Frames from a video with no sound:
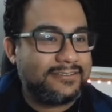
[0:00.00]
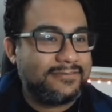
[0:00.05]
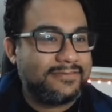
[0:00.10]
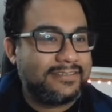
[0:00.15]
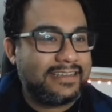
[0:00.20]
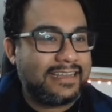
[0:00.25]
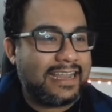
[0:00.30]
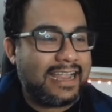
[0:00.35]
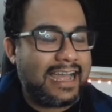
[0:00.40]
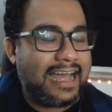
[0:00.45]
Do
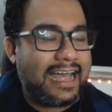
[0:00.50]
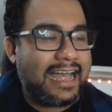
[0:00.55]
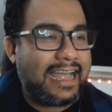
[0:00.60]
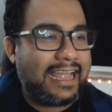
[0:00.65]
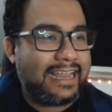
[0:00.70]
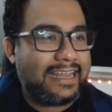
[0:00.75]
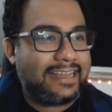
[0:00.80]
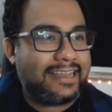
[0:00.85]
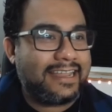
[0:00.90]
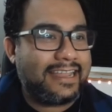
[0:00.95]

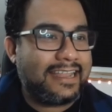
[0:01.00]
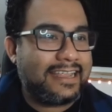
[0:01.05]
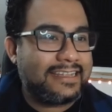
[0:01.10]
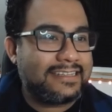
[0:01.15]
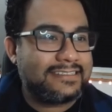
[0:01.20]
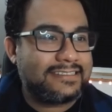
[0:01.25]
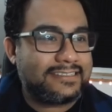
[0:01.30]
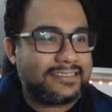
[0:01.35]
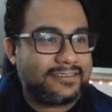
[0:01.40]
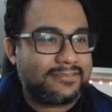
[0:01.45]
not
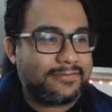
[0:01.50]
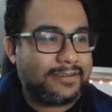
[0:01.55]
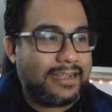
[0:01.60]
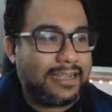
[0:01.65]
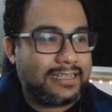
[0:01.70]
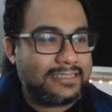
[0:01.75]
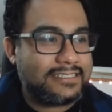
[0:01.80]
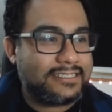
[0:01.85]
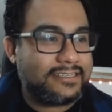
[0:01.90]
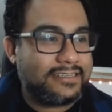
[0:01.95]
answer.
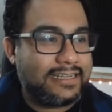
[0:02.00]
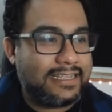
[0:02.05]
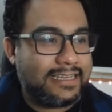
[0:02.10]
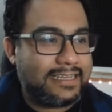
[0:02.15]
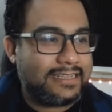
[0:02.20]
Ross, you're an